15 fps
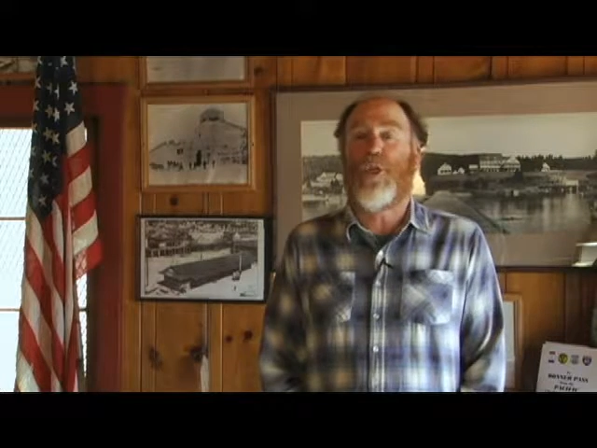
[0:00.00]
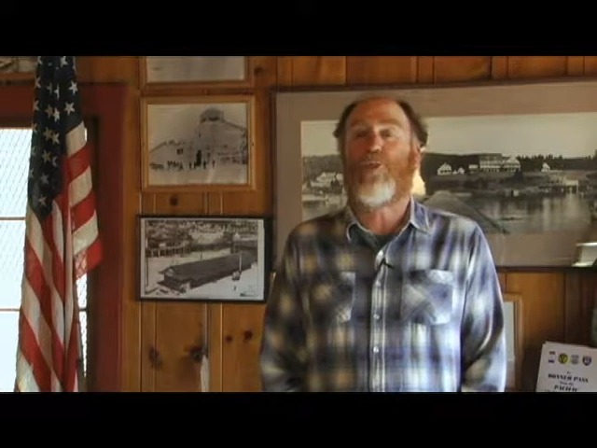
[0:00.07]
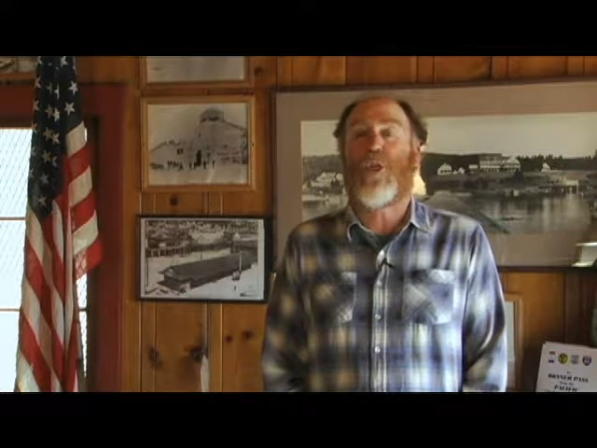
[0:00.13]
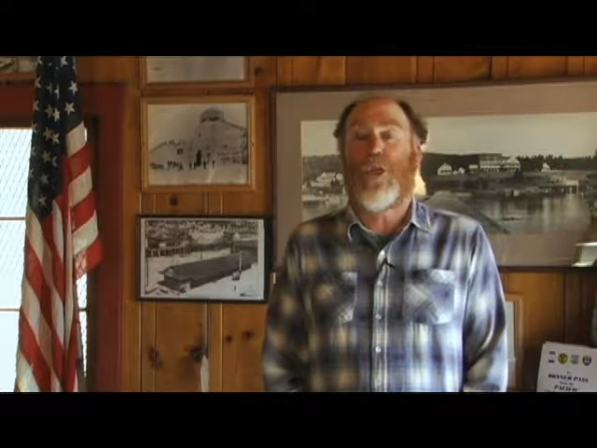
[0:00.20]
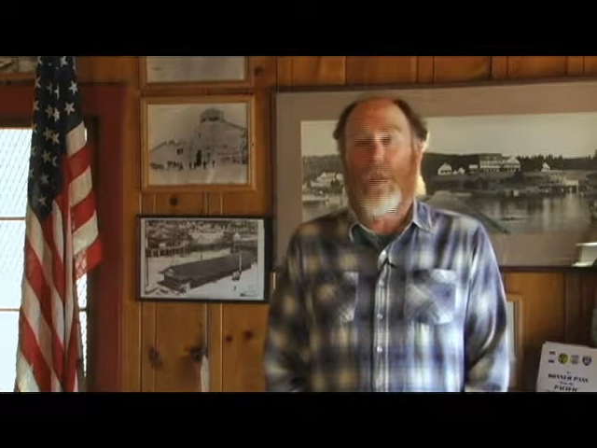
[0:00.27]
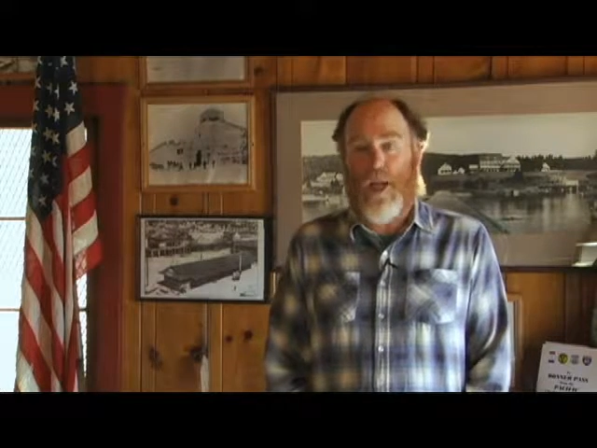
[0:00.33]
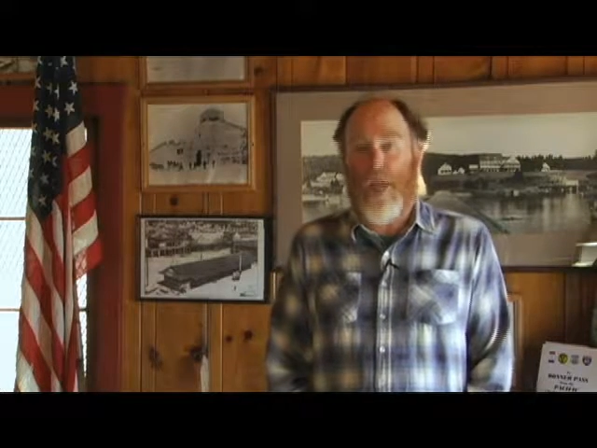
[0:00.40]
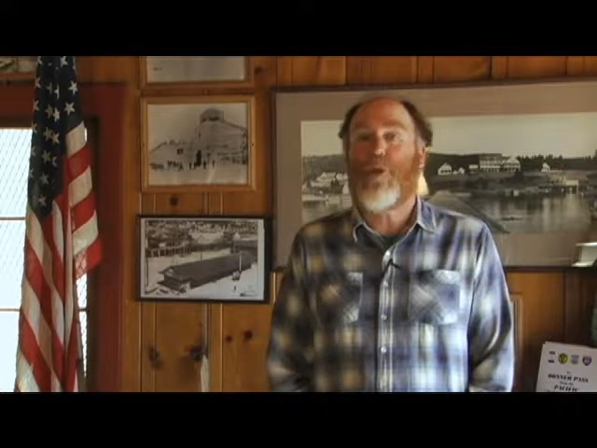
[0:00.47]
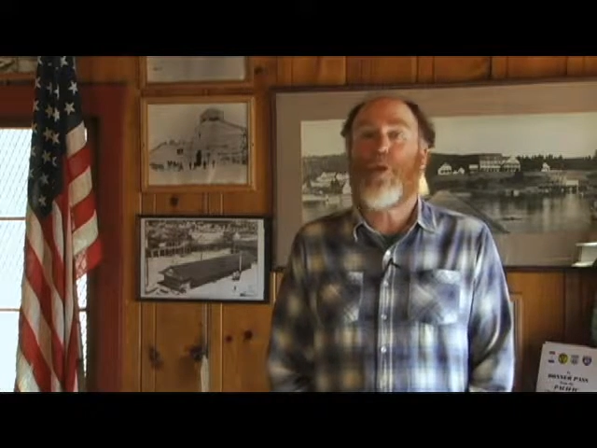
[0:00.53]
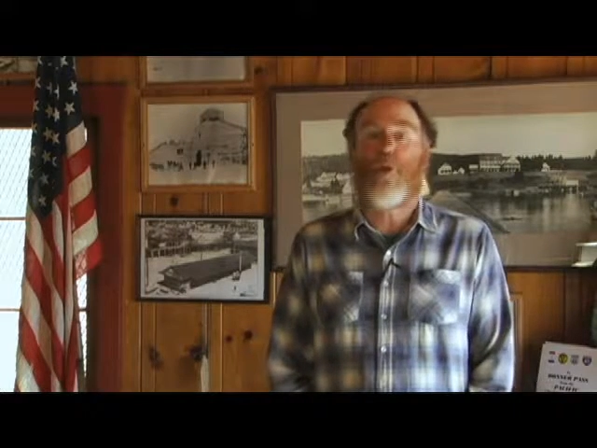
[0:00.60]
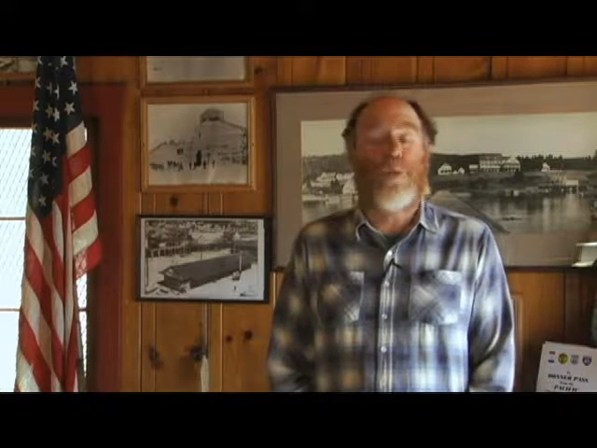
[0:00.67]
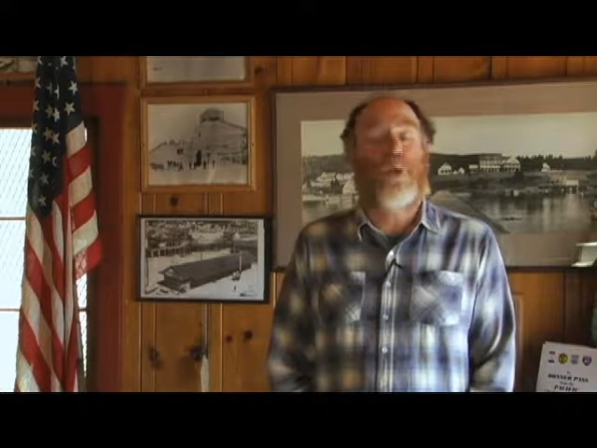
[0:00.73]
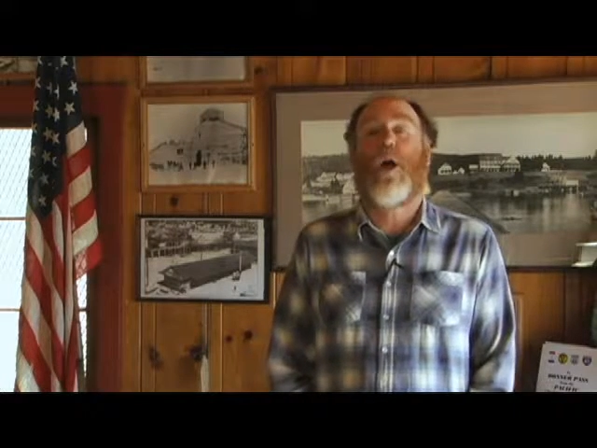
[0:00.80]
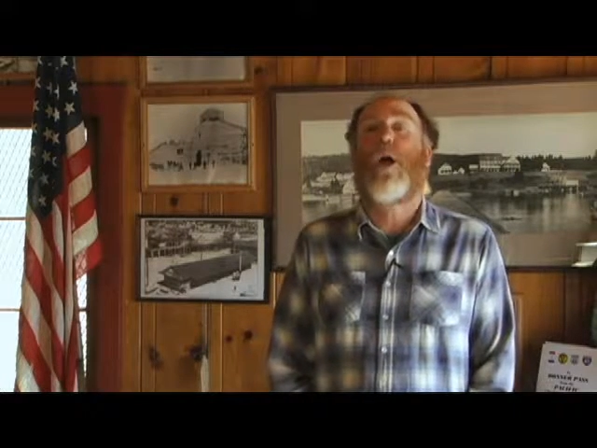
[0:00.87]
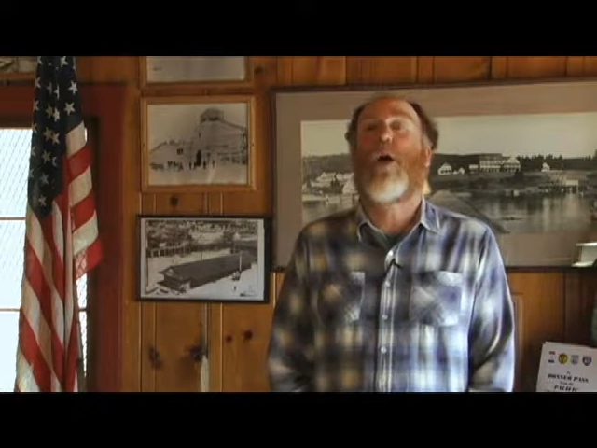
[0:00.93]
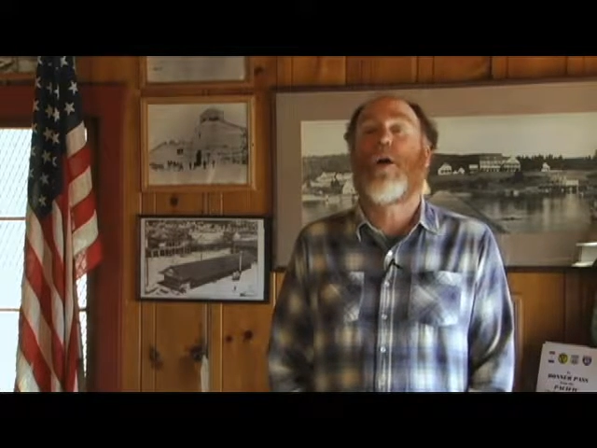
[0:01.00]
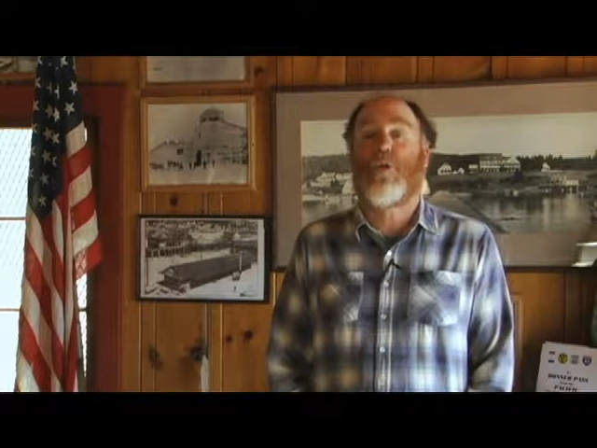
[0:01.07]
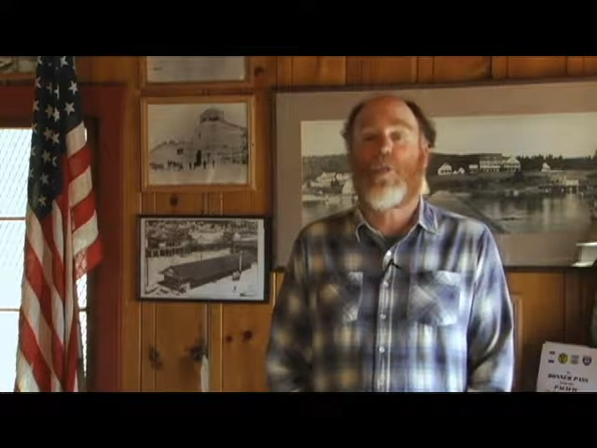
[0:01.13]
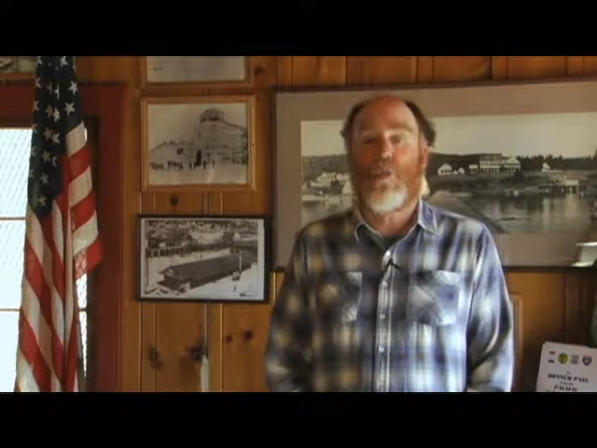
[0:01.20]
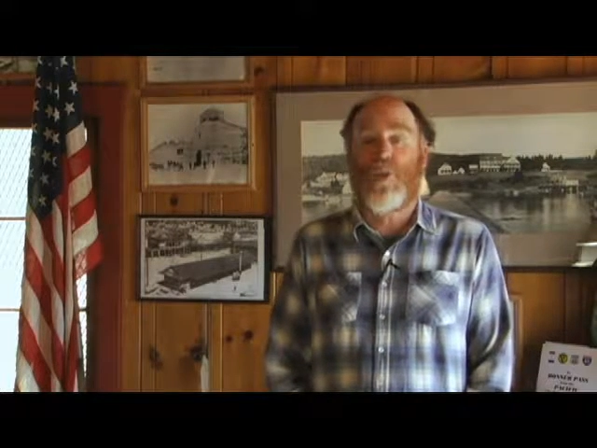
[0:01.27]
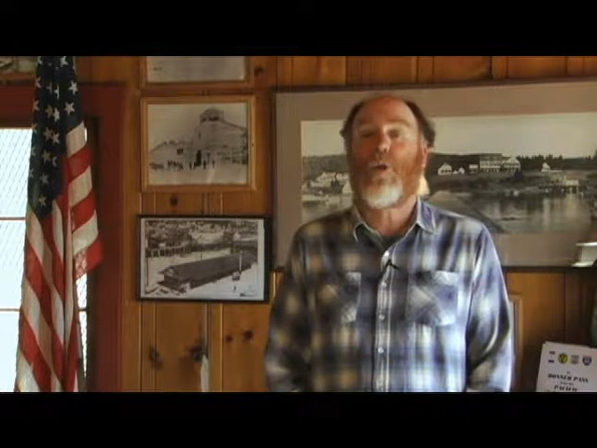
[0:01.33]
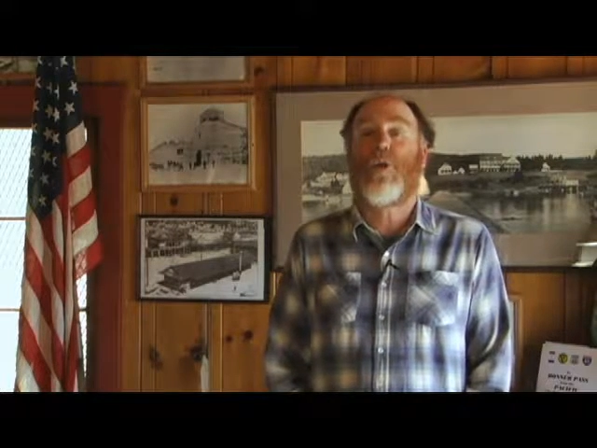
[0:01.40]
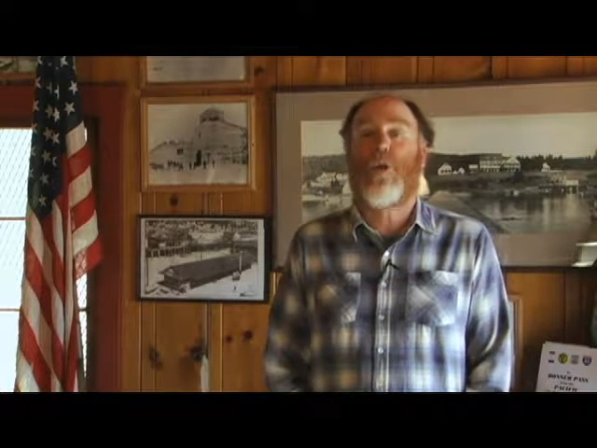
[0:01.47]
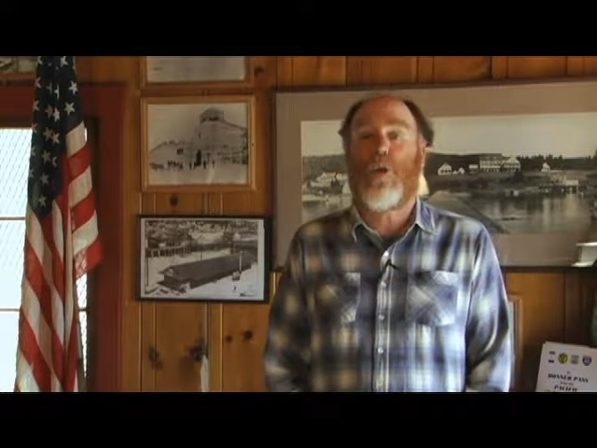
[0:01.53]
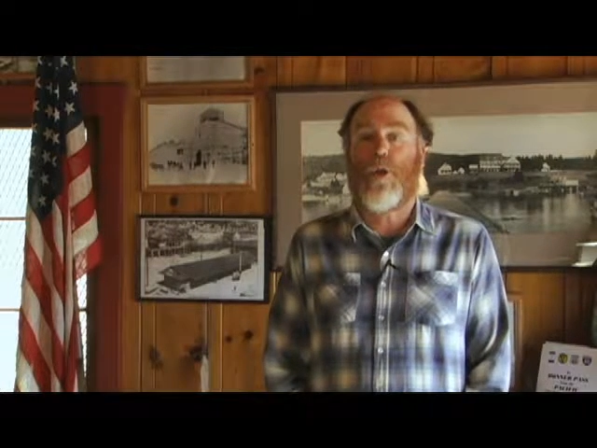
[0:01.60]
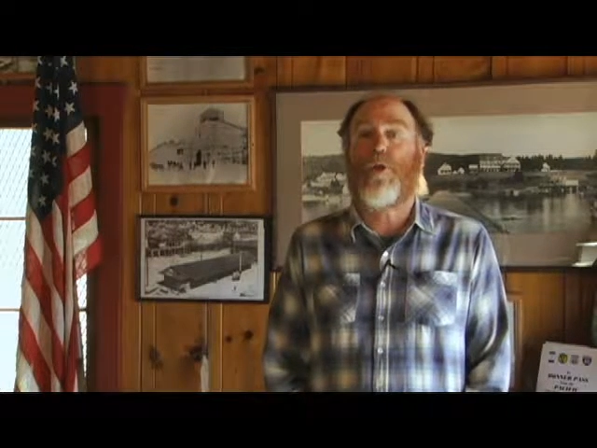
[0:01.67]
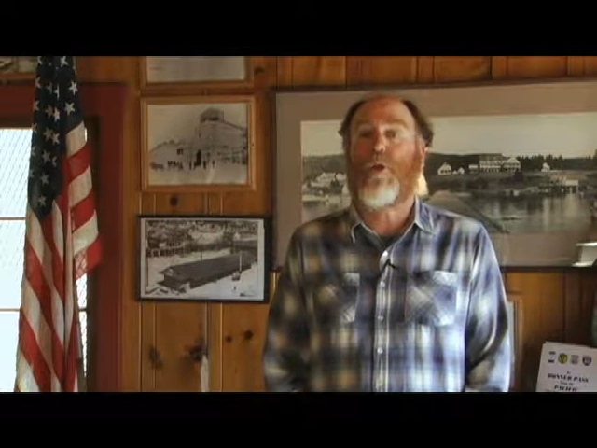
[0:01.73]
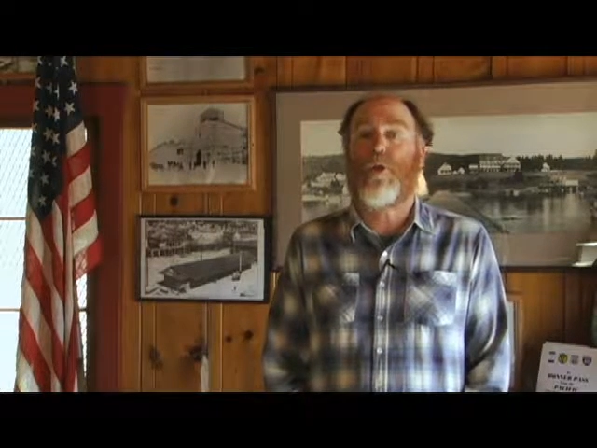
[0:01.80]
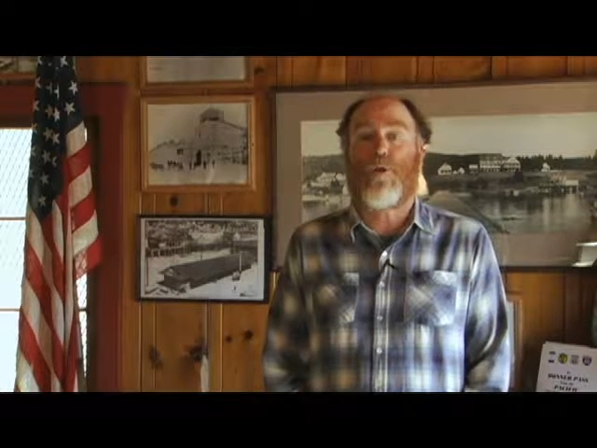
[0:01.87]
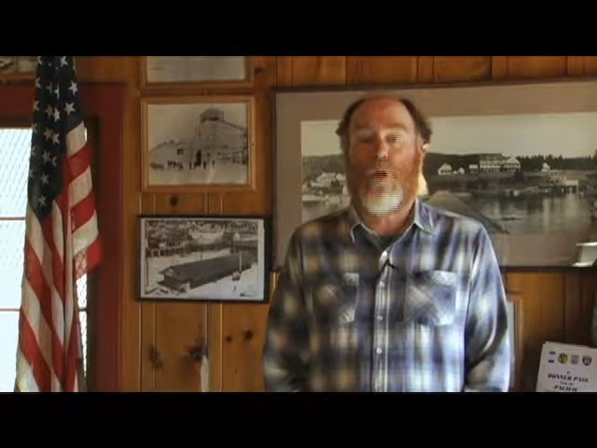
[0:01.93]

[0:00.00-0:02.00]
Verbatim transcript: that had there been a hospital here in